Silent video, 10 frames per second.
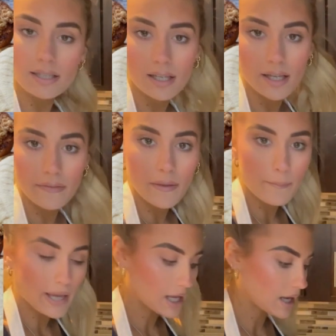it in the
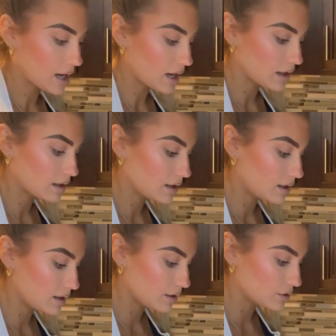pan.
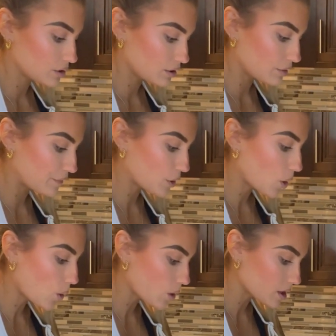And of
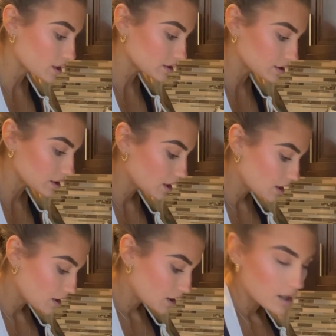course,
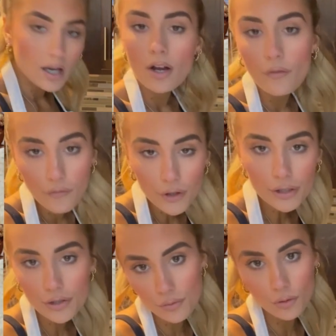
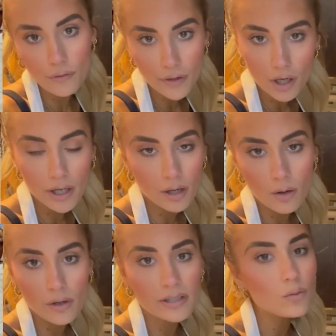first rule of cooking
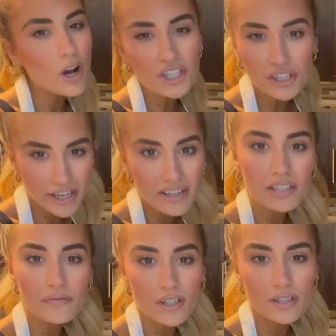always, wash your hands
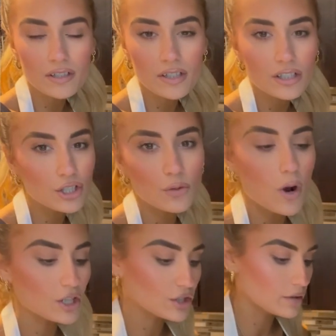first. Just
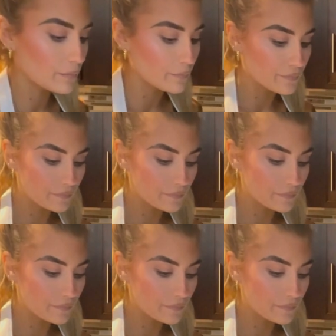wash them.